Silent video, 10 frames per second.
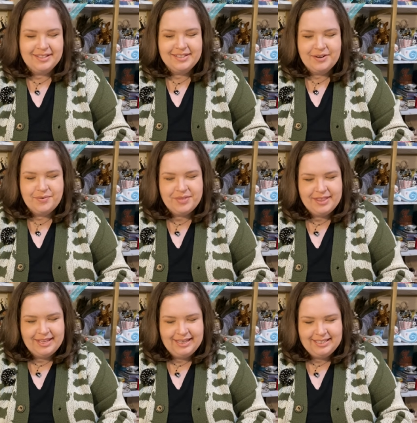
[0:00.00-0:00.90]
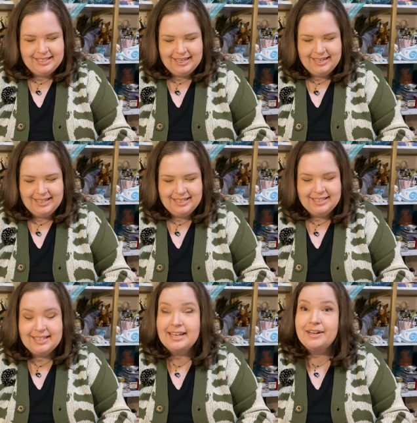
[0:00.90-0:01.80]
So this
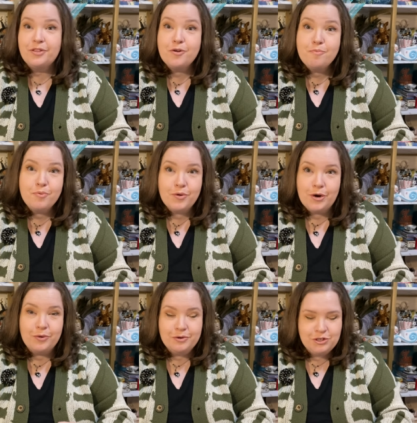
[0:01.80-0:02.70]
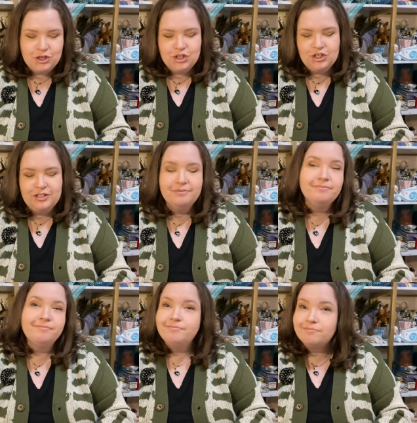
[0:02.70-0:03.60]
is another brooch.
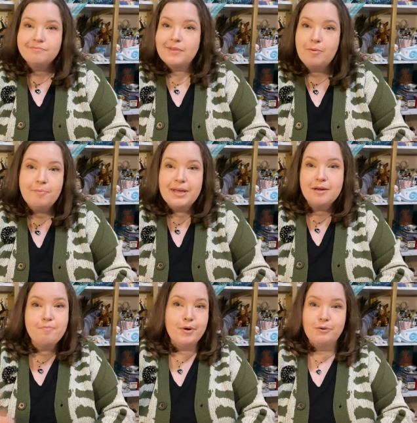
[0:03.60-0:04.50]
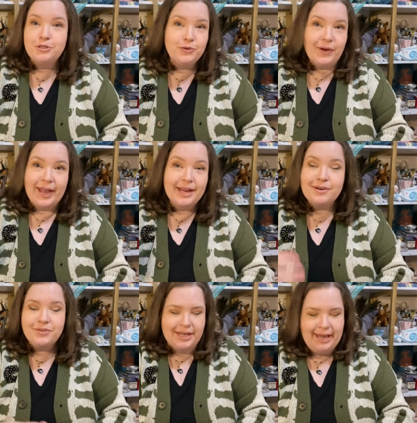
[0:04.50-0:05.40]
I'm a big brooch fan,
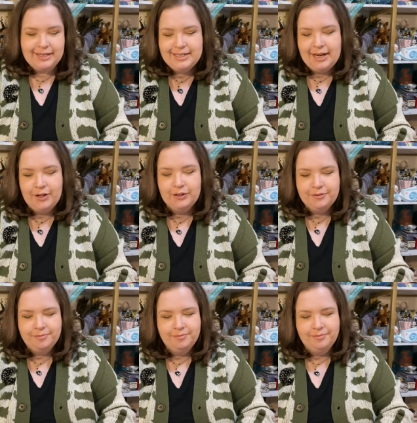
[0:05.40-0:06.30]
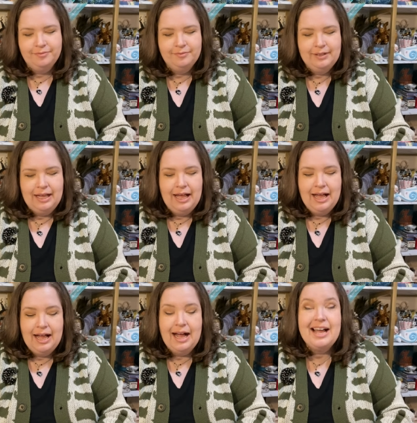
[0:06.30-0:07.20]
if you can't tell.
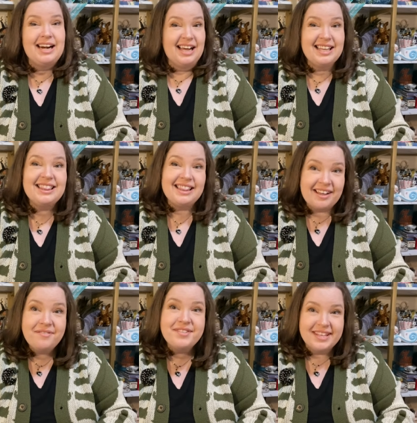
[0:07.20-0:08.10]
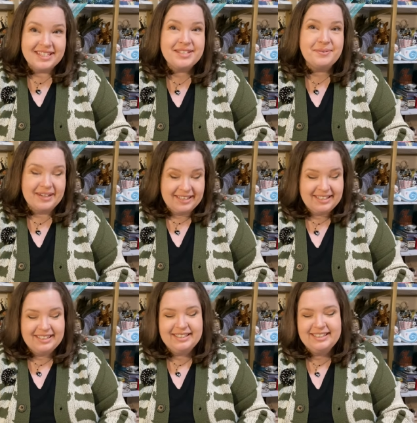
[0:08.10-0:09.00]
And I love this
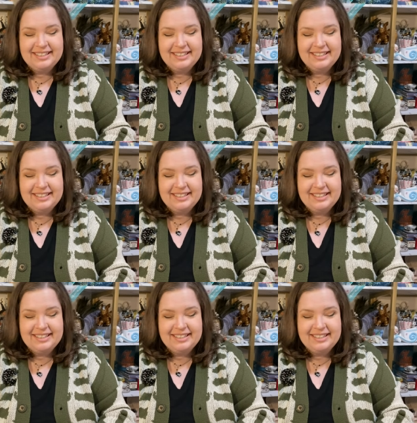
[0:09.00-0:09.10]
one.